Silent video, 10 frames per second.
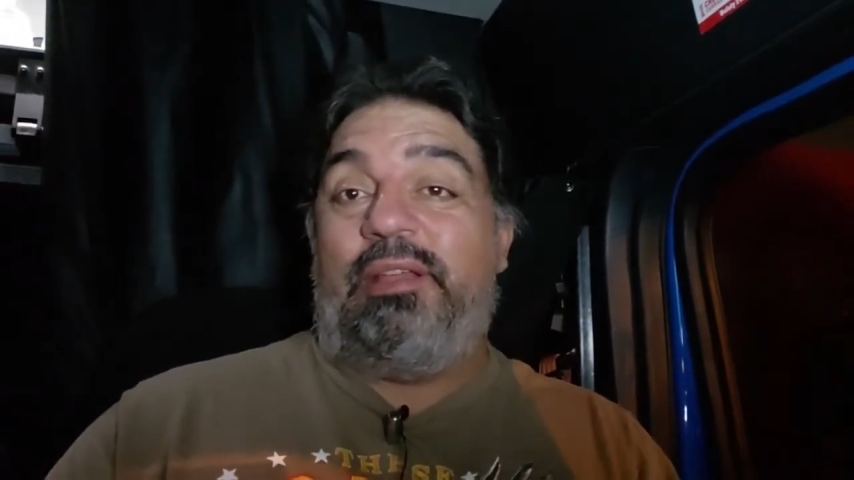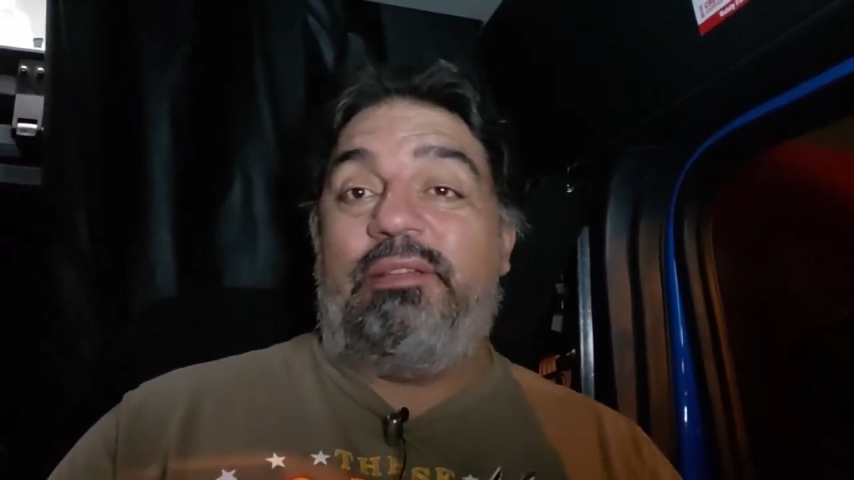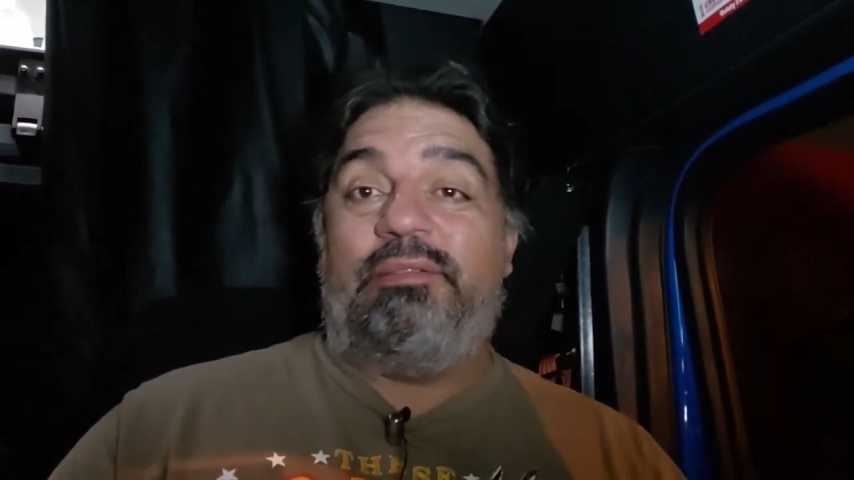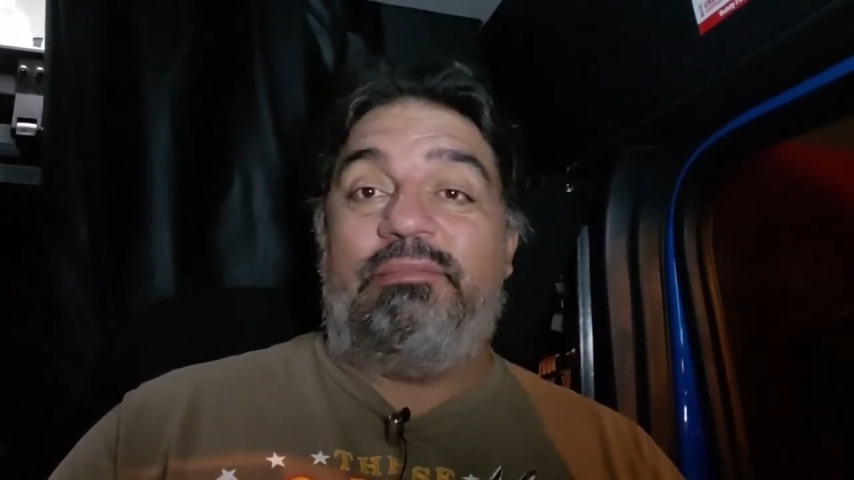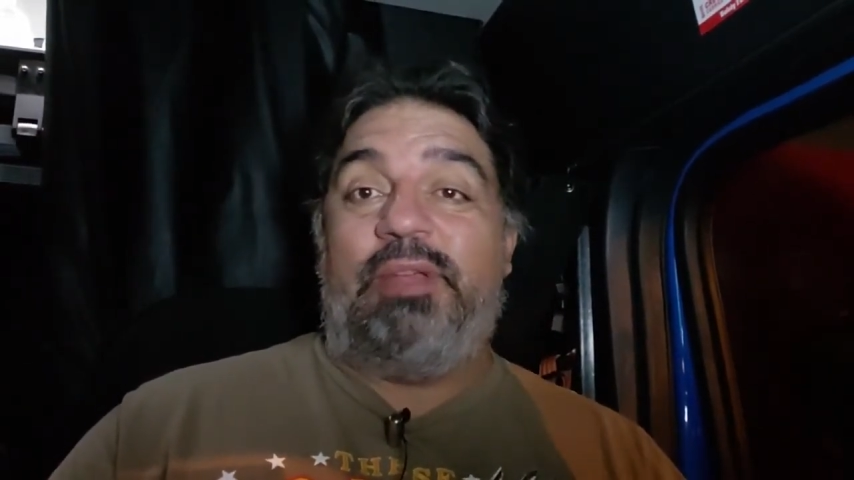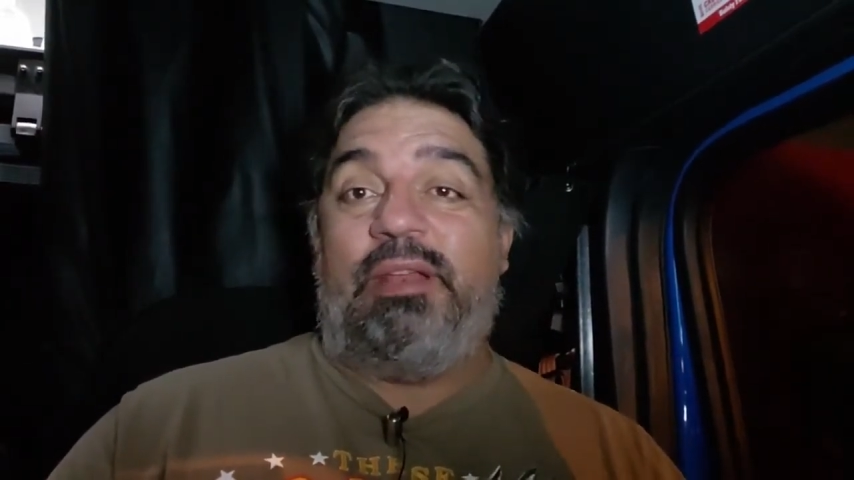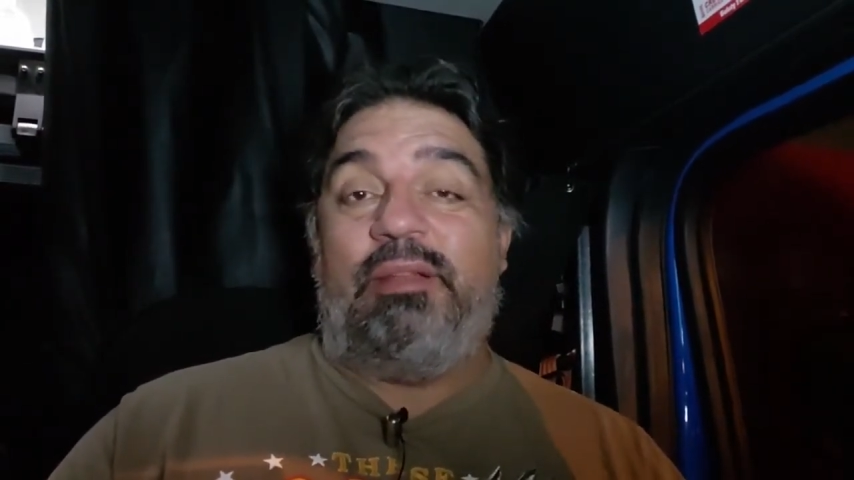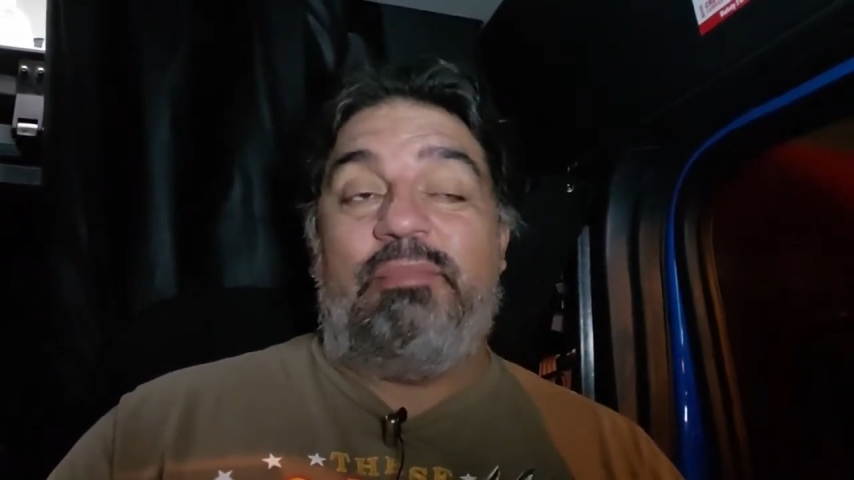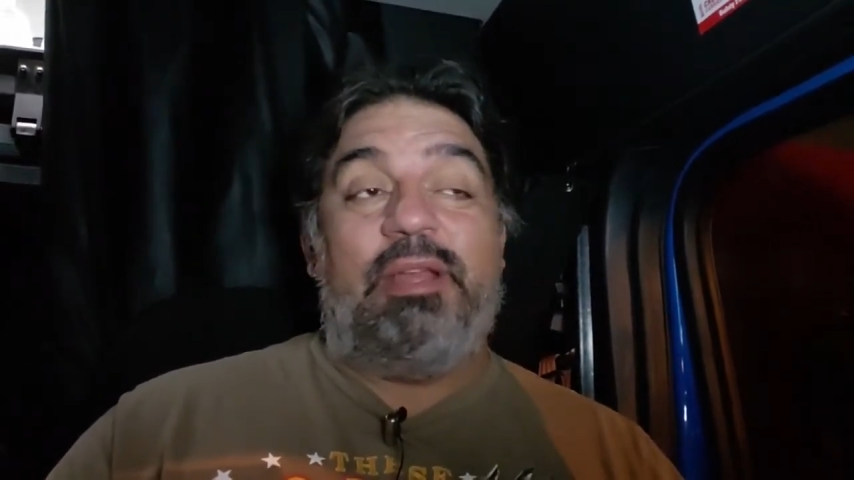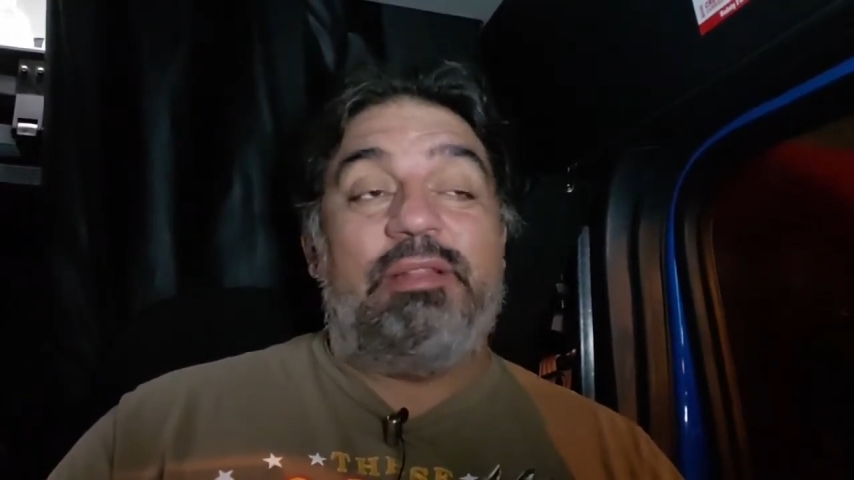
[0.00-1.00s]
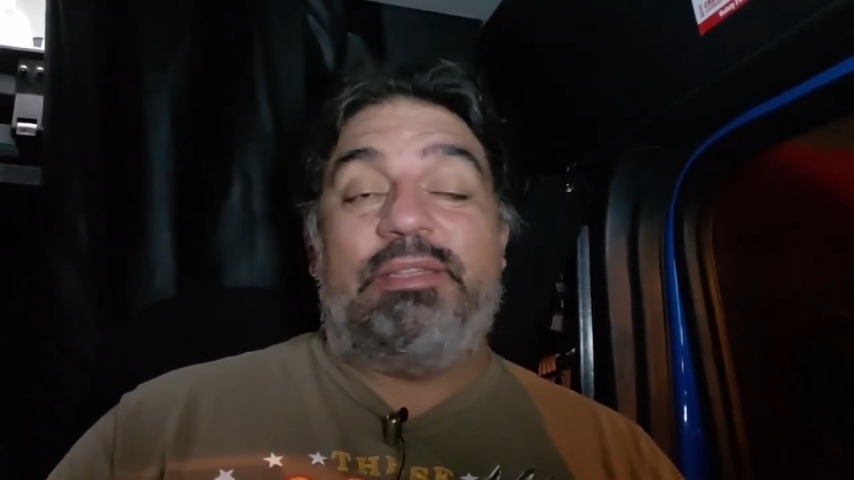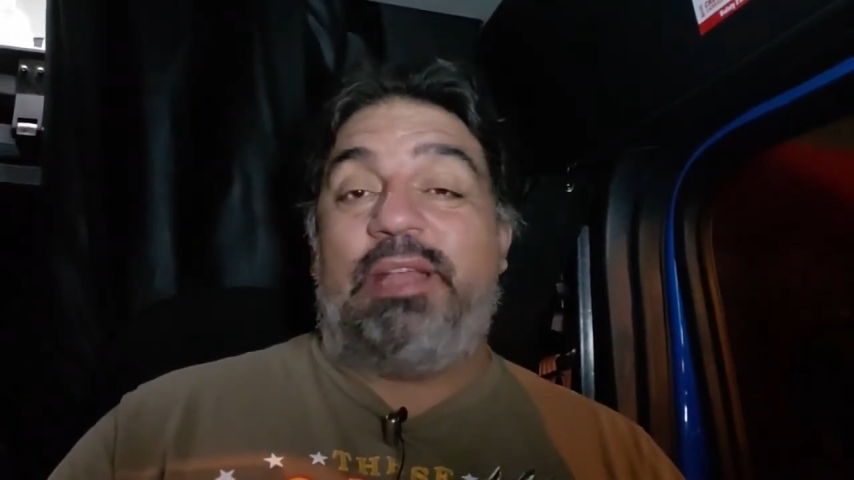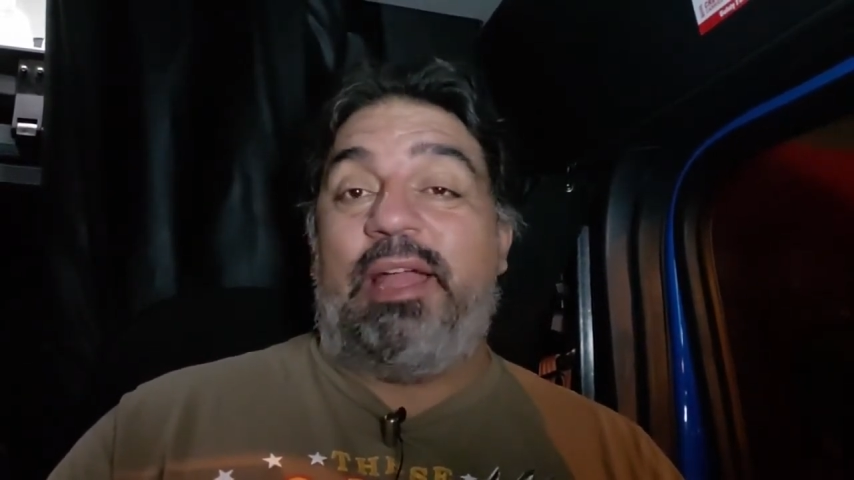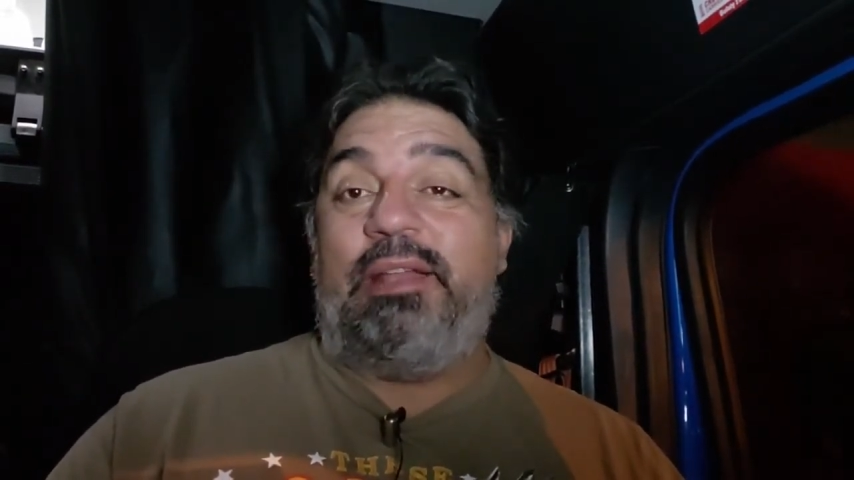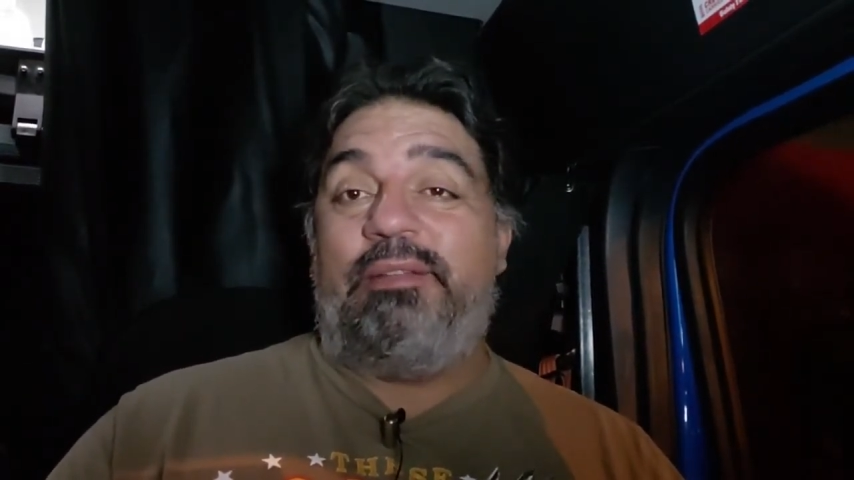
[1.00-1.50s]
and ended up getting
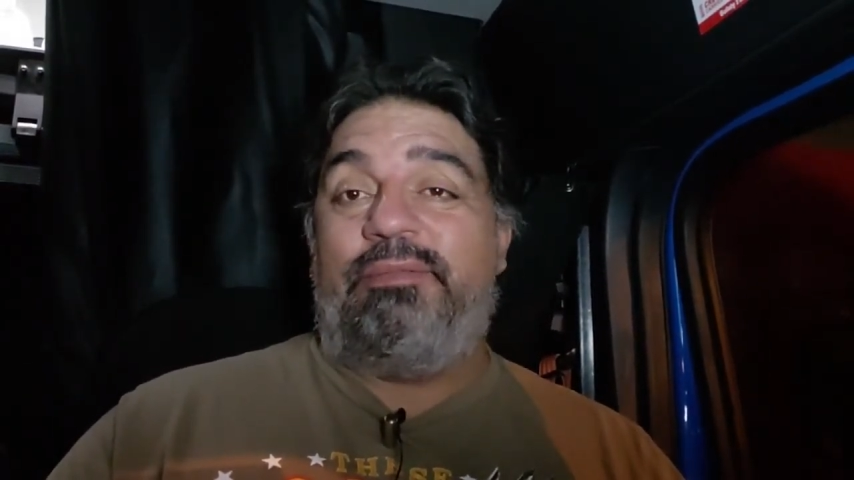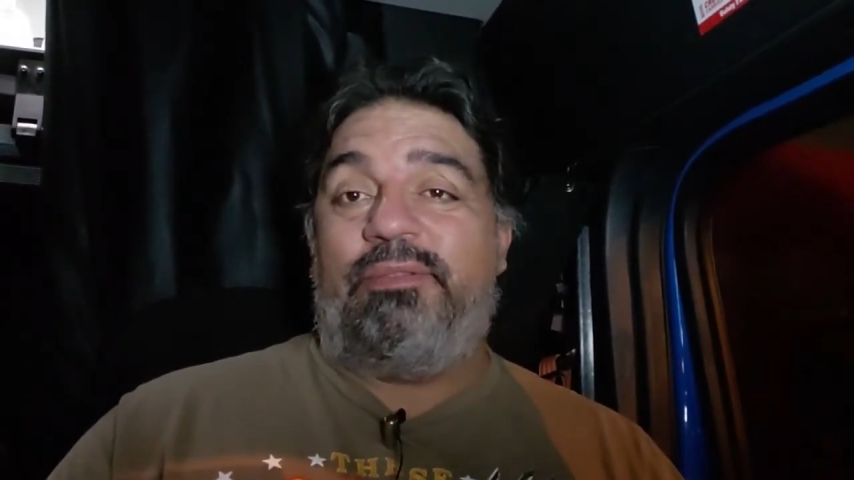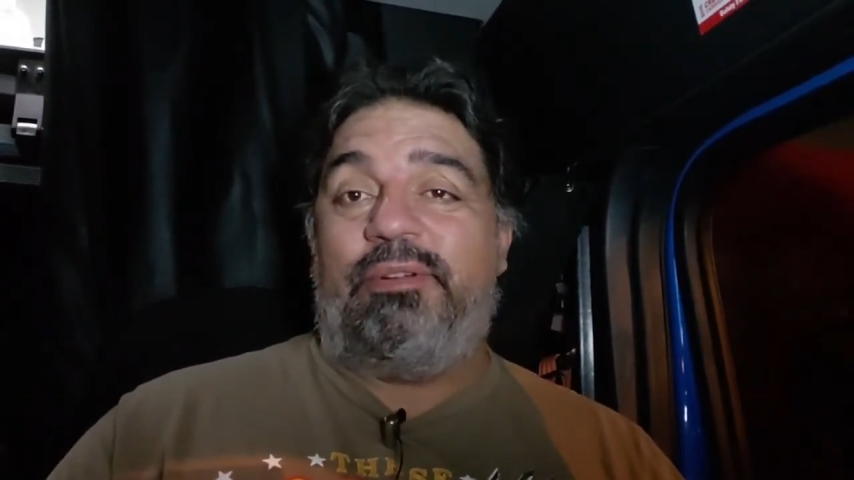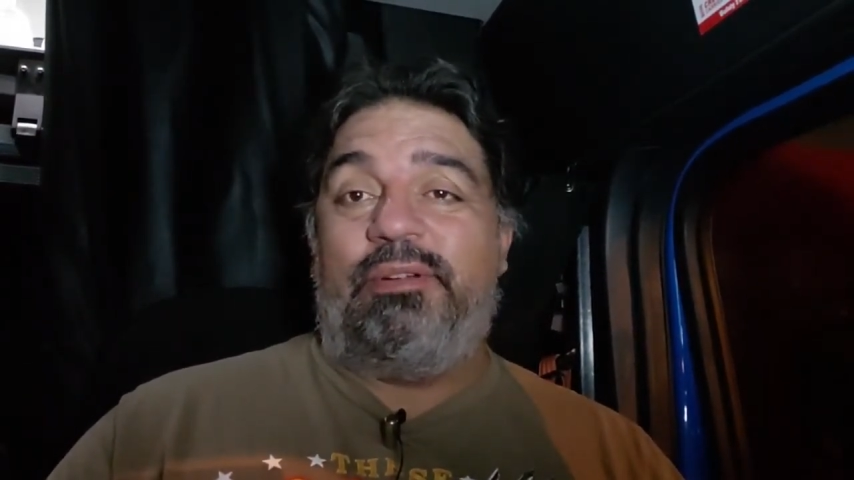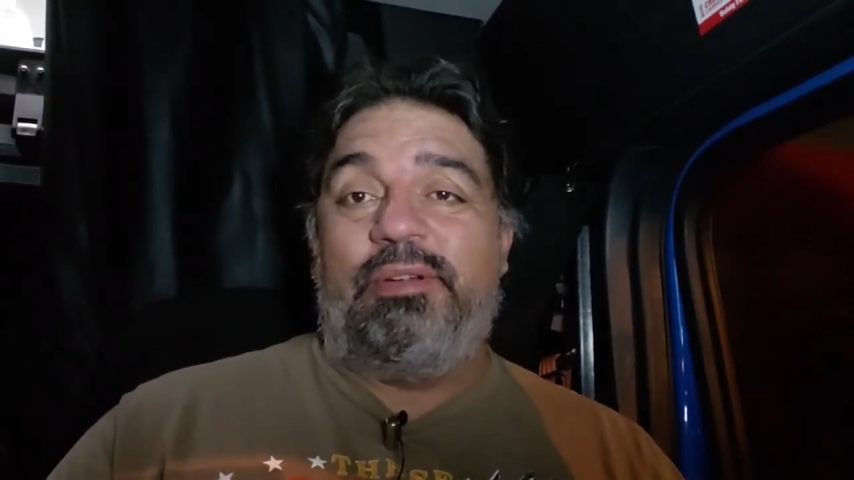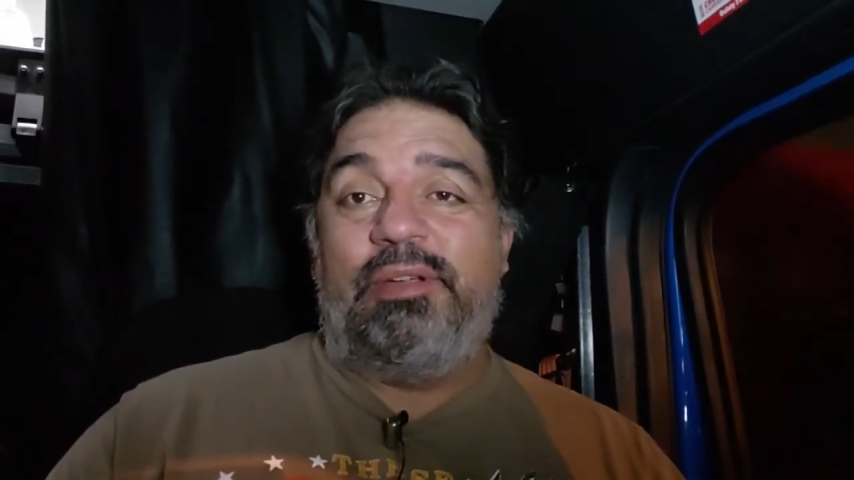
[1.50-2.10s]
cited for